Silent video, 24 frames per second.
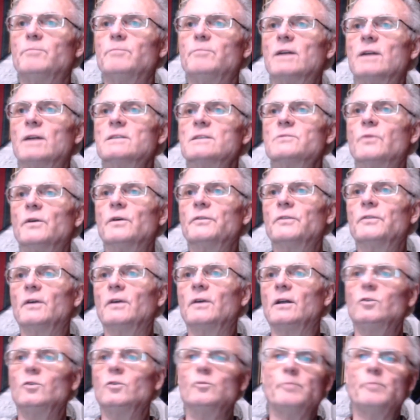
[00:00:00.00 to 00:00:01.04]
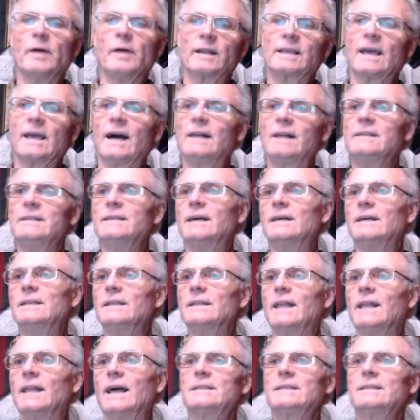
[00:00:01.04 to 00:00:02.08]
puns with Lupercalia
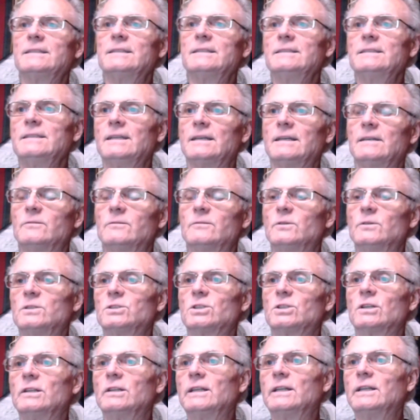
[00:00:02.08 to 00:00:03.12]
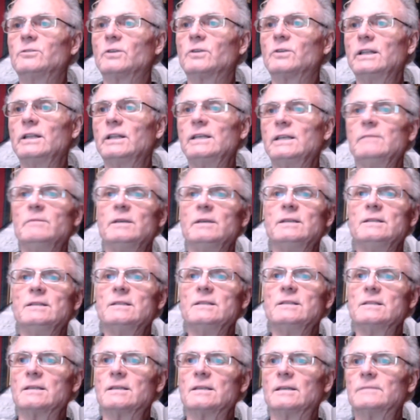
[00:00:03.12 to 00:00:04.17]
in Latin, which literally
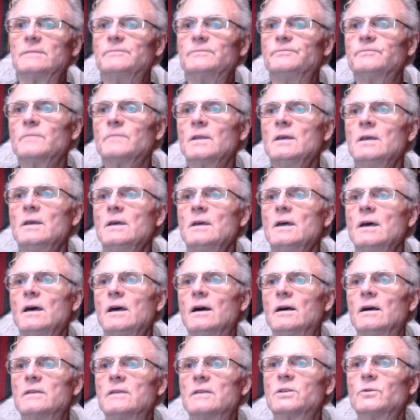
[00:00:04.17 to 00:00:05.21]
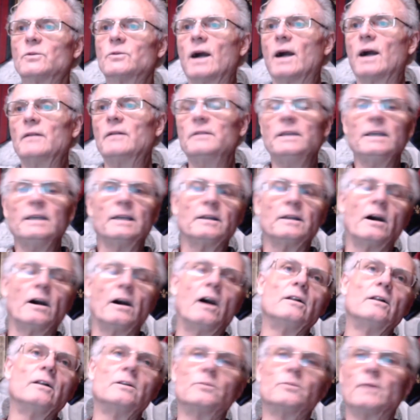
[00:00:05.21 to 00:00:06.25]
means surrounding and
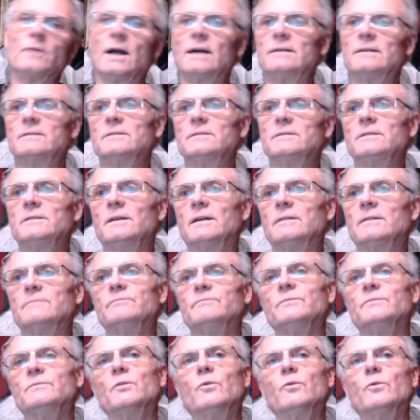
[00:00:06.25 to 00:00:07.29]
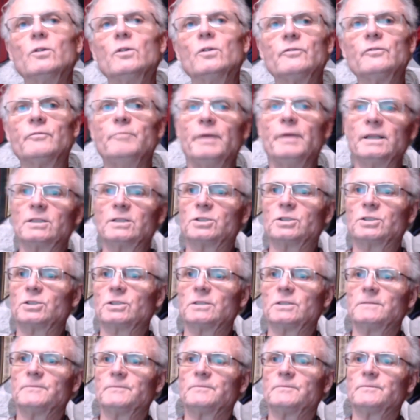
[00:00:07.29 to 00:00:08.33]
all around the wolf
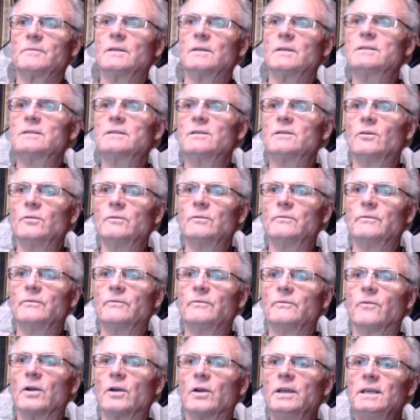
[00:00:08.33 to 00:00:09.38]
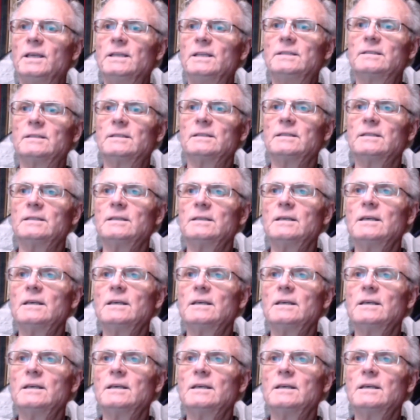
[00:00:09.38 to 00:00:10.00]
bitch. And so for heat,